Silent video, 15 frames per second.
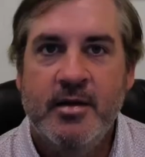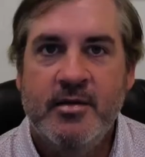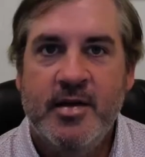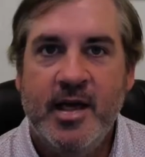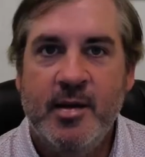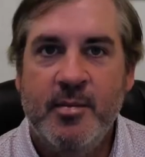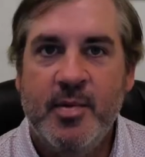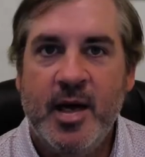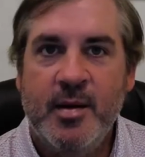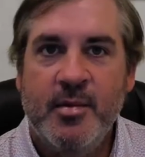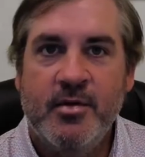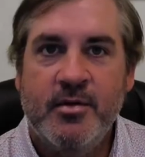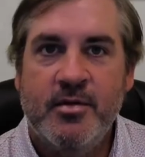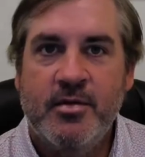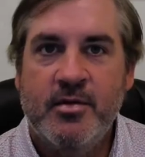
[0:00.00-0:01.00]
taking
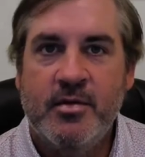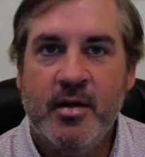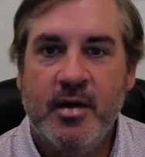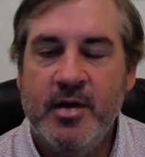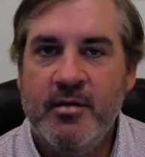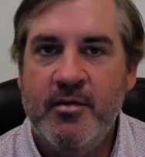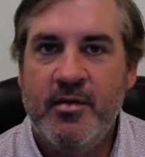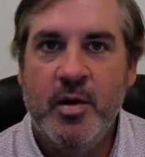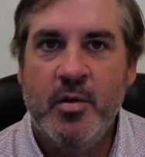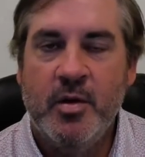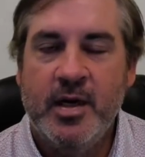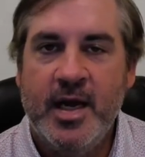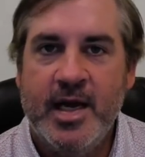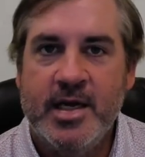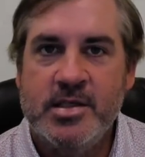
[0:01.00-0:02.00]
payments via Venmo or
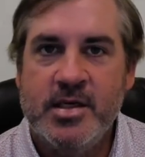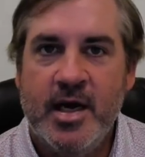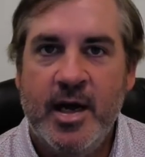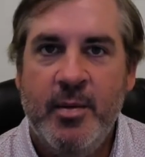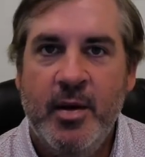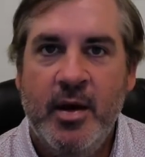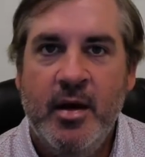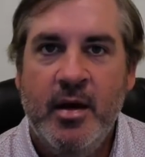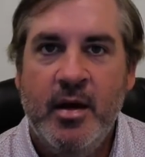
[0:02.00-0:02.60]
Cash App.